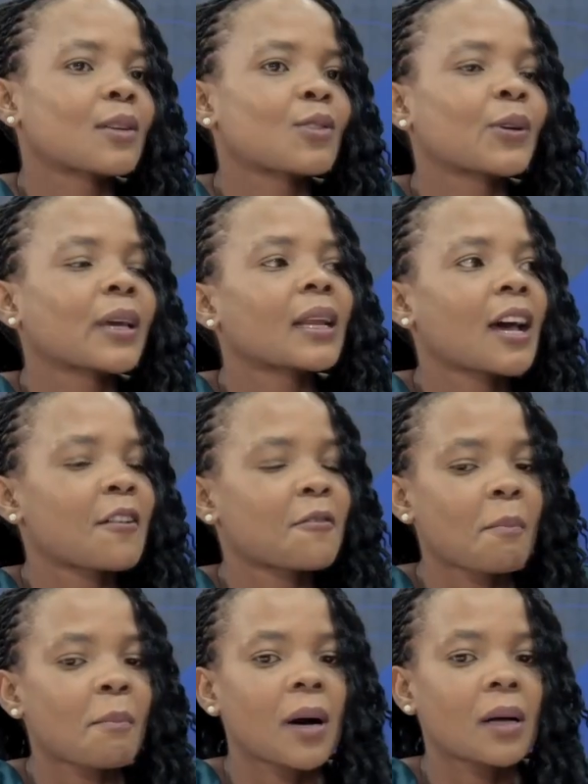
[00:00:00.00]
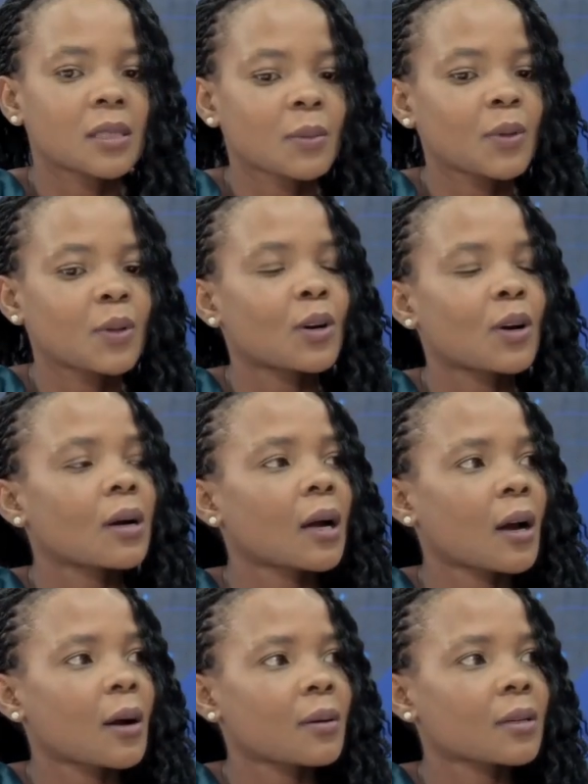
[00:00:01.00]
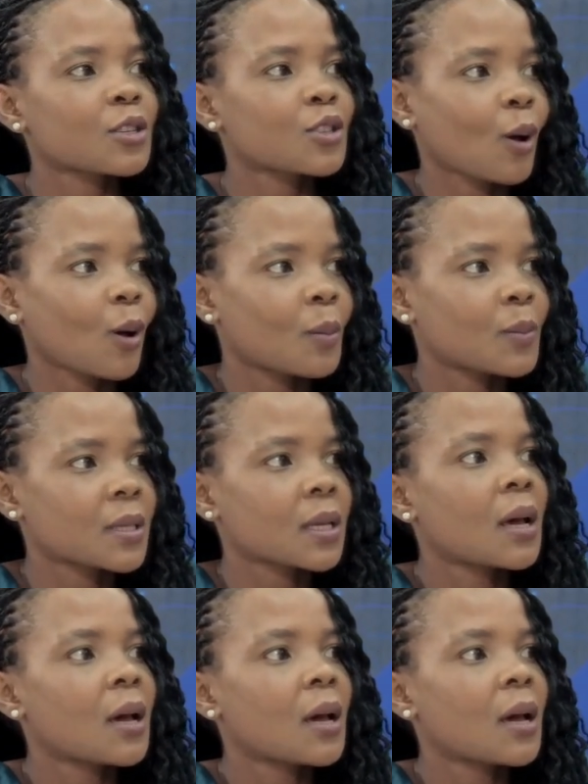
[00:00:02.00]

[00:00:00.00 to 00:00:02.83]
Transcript: can have multiple concurrent jobs